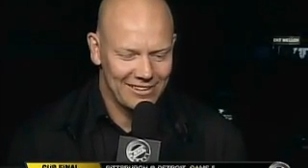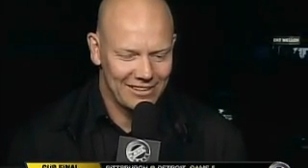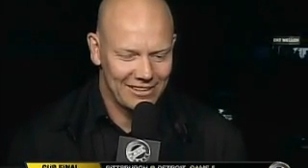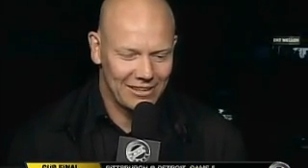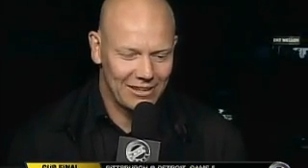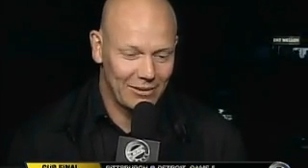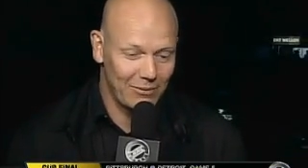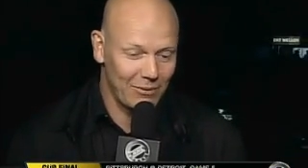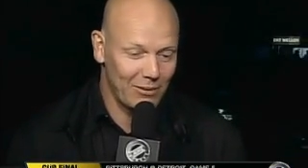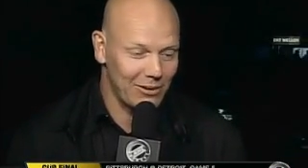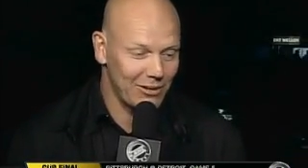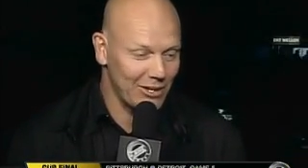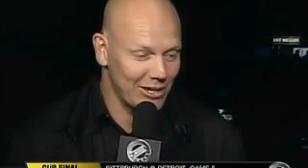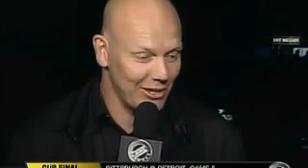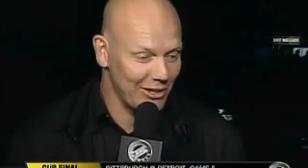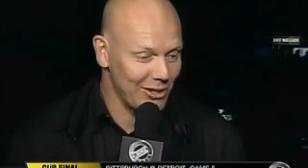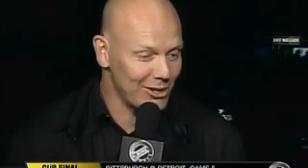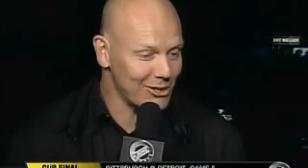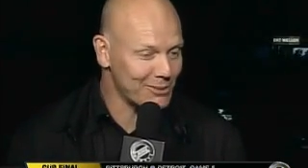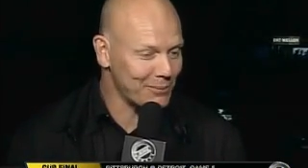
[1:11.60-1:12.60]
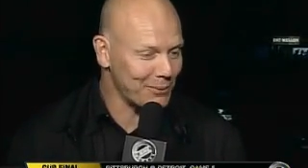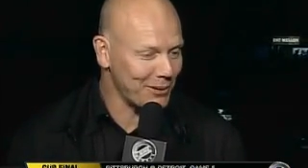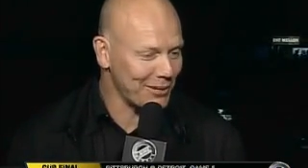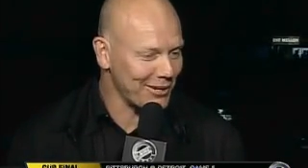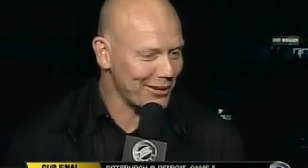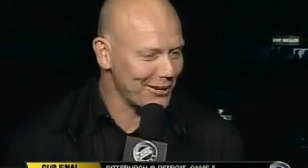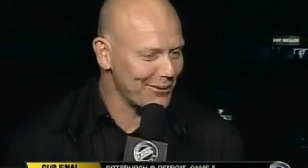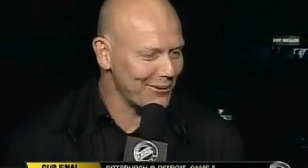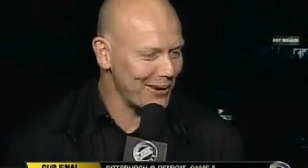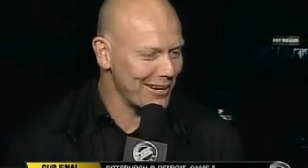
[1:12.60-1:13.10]
Oh, well, it looks
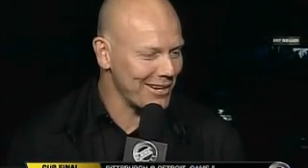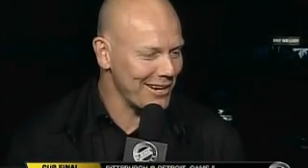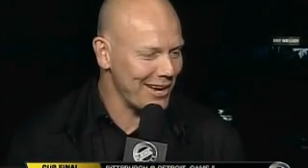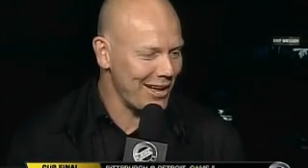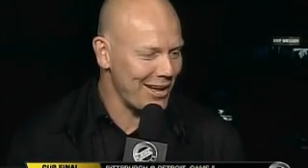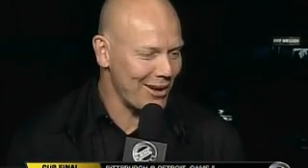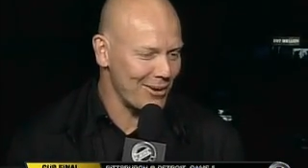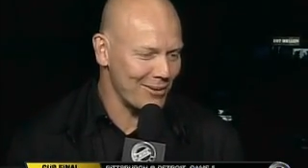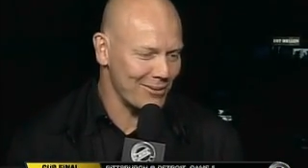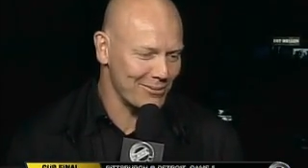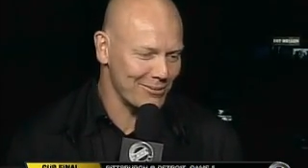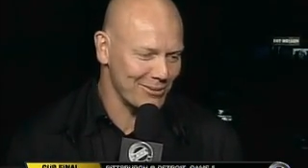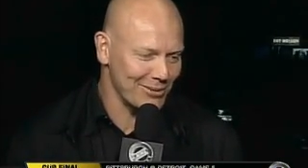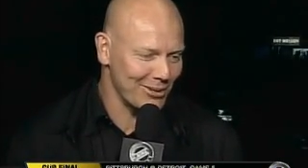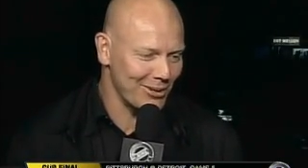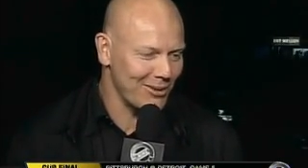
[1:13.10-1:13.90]
pretty good right now.